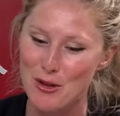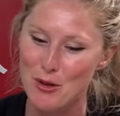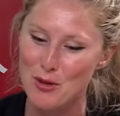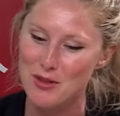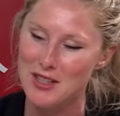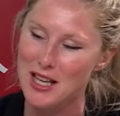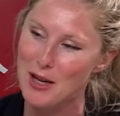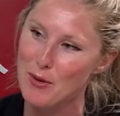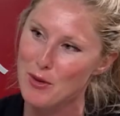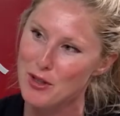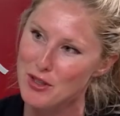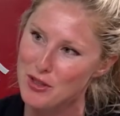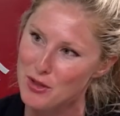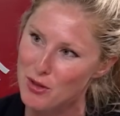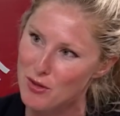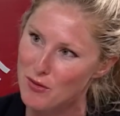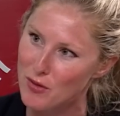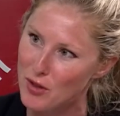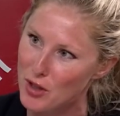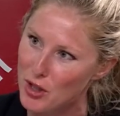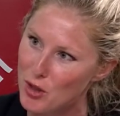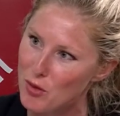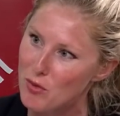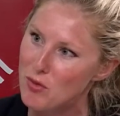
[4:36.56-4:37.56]
or was that sort of
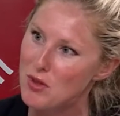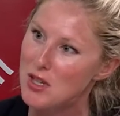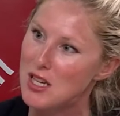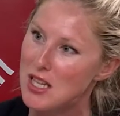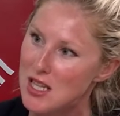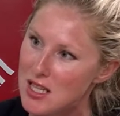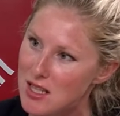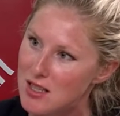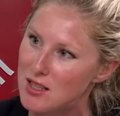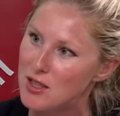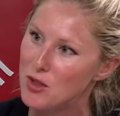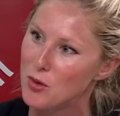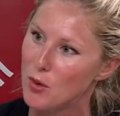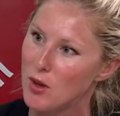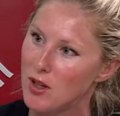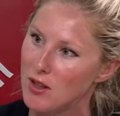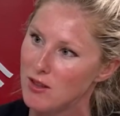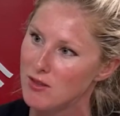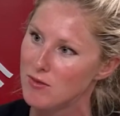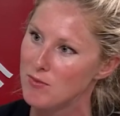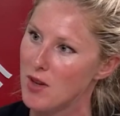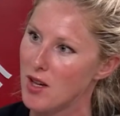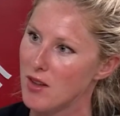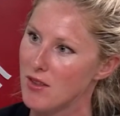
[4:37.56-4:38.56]
a unique
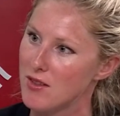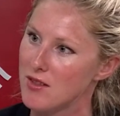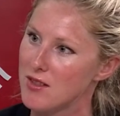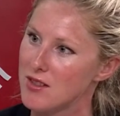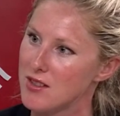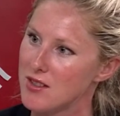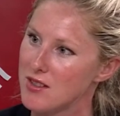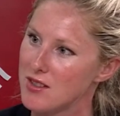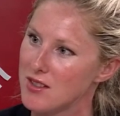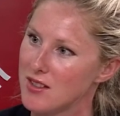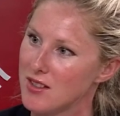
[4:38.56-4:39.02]
12 months?